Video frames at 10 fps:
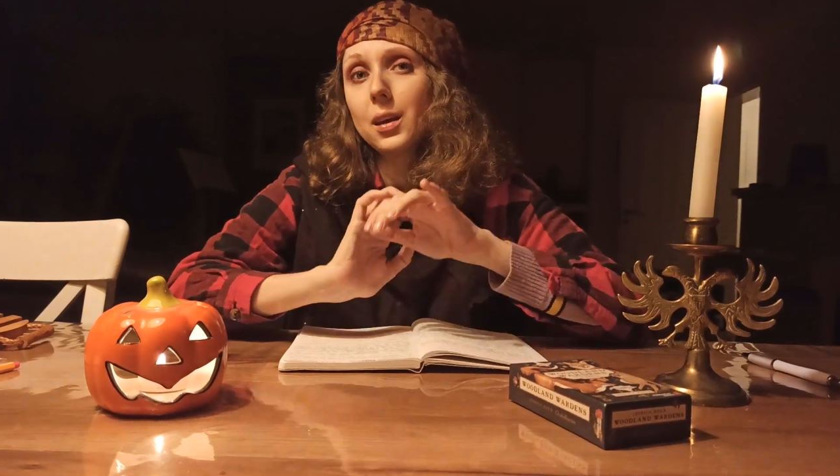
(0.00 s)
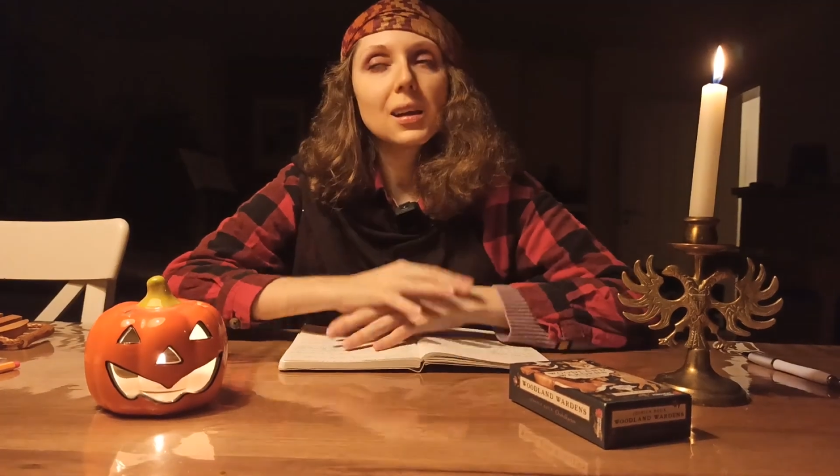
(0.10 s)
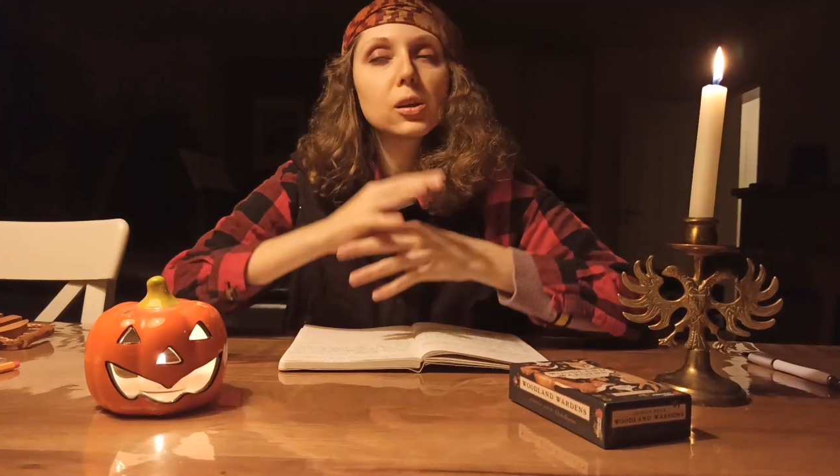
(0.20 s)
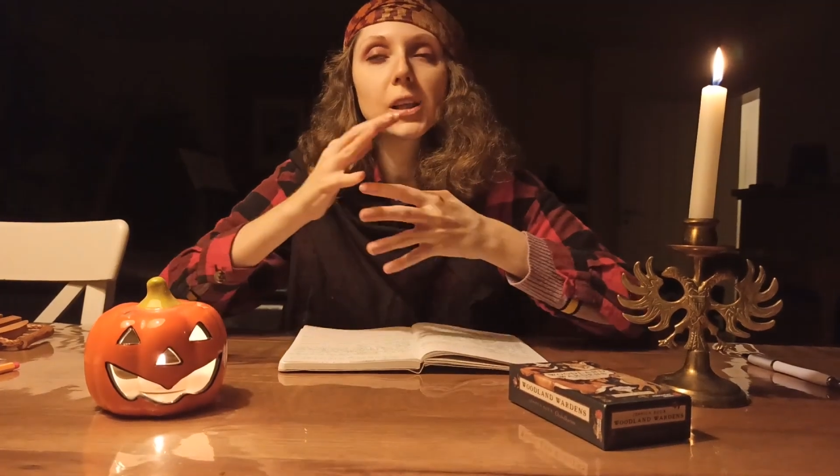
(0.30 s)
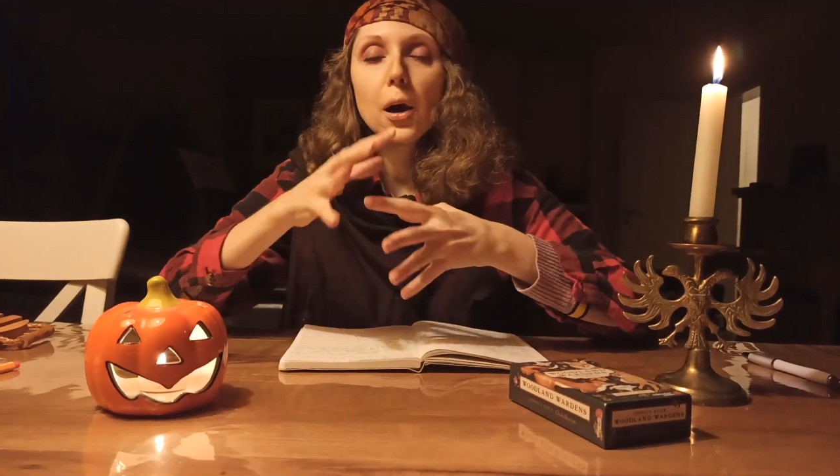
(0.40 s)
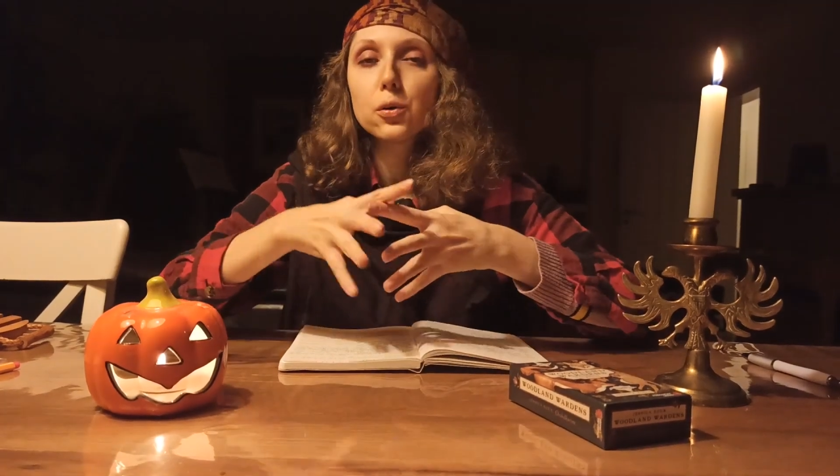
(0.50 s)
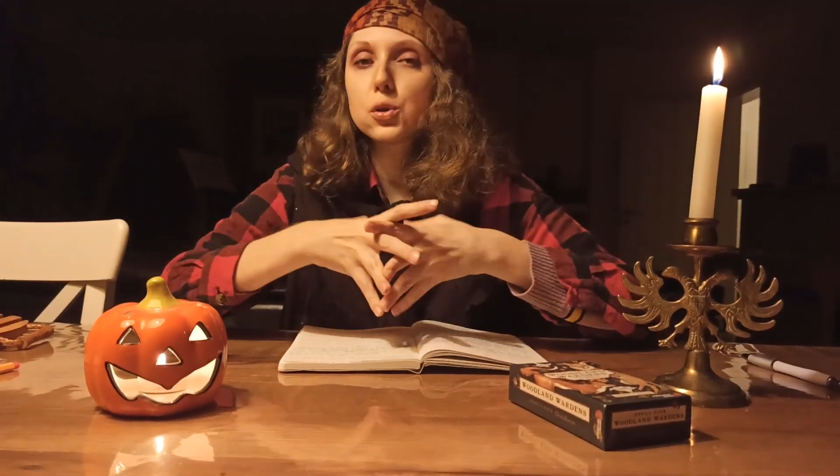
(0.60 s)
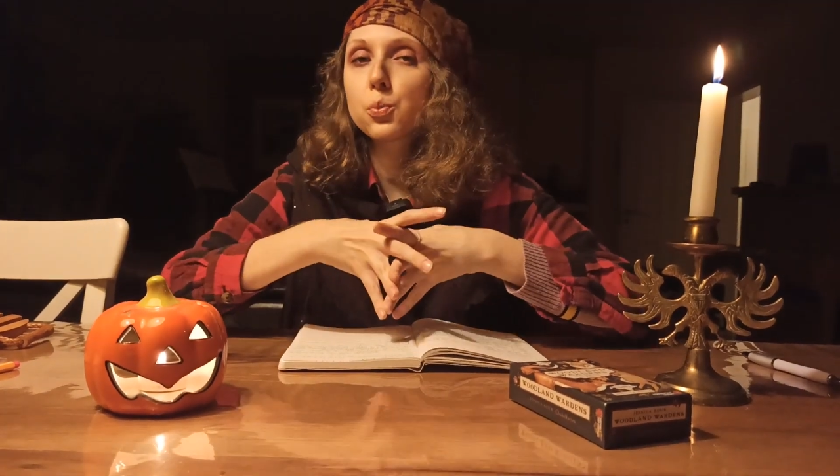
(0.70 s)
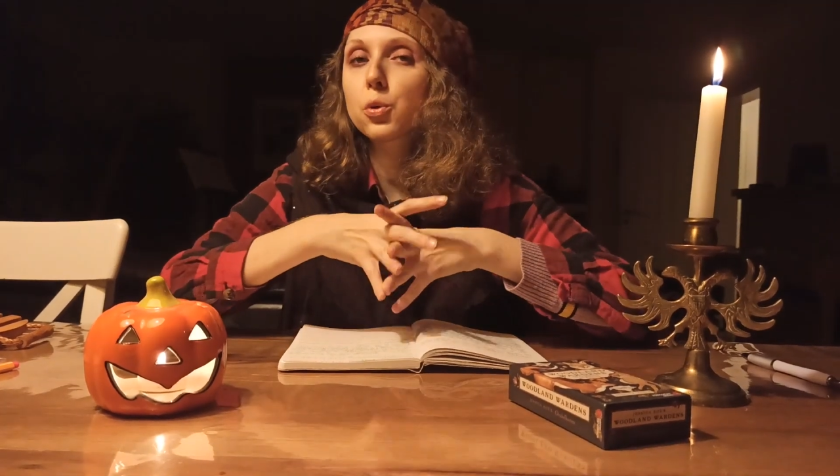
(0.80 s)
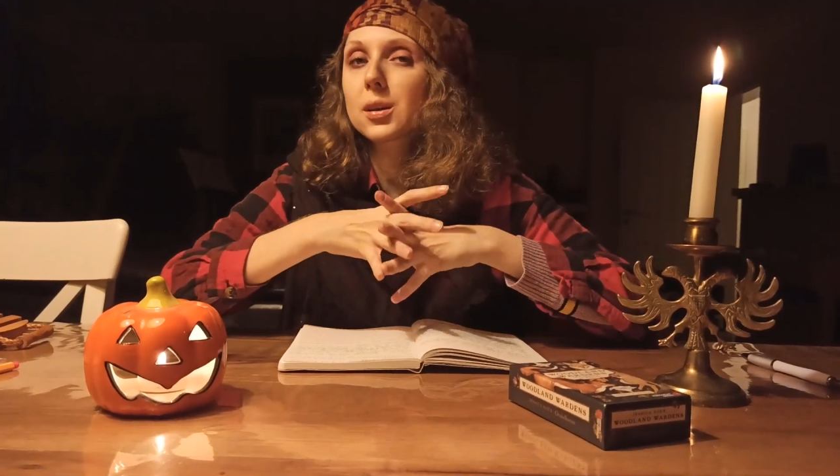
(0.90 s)
they're allowed
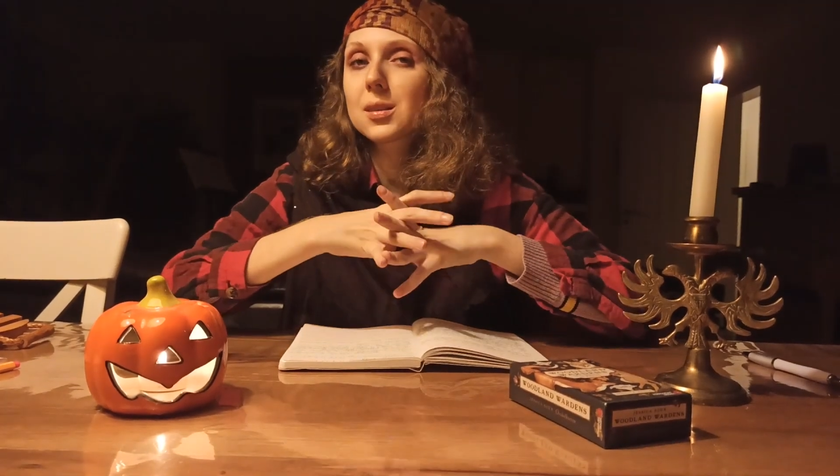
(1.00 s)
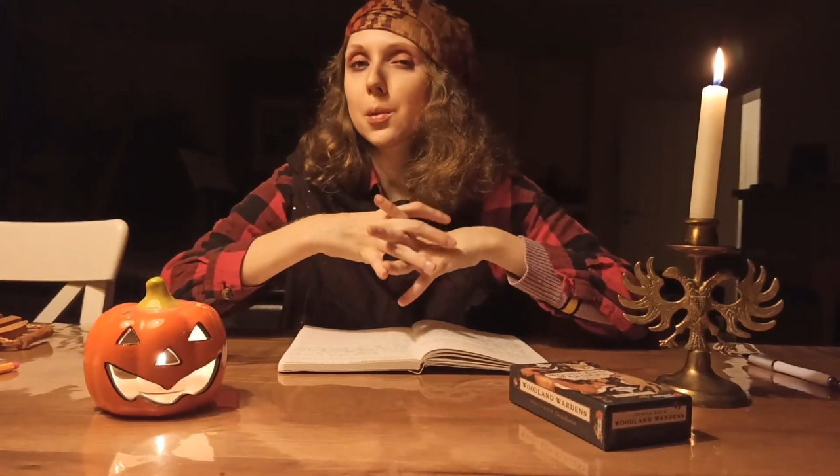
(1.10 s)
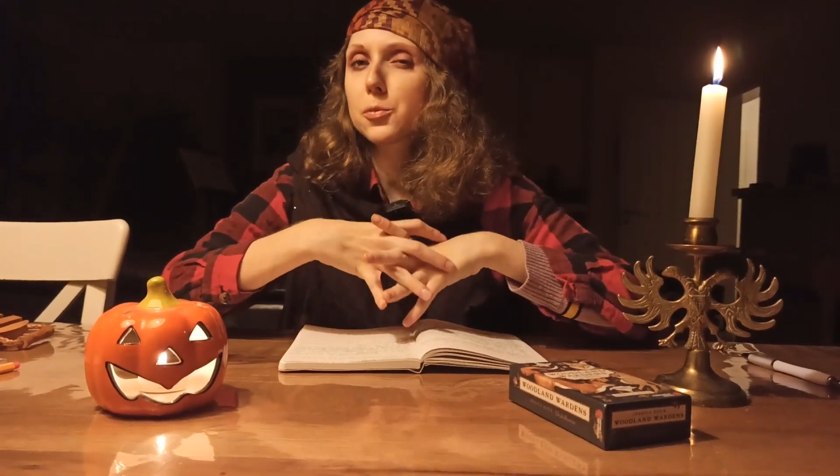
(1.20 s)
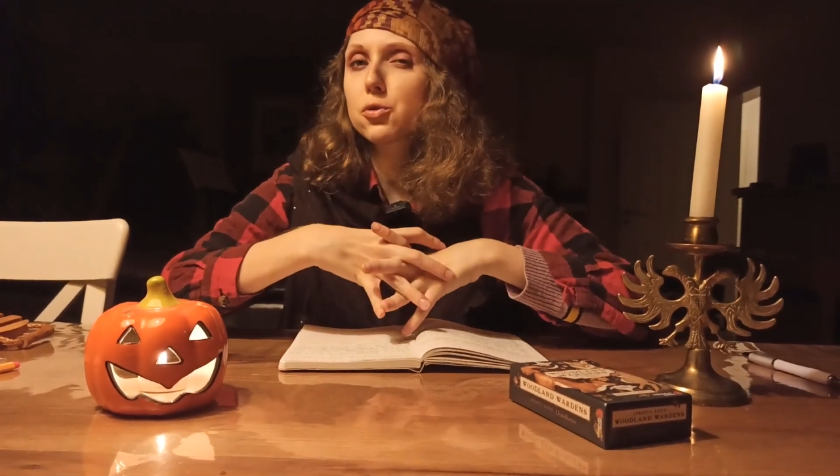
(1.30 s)
to bring some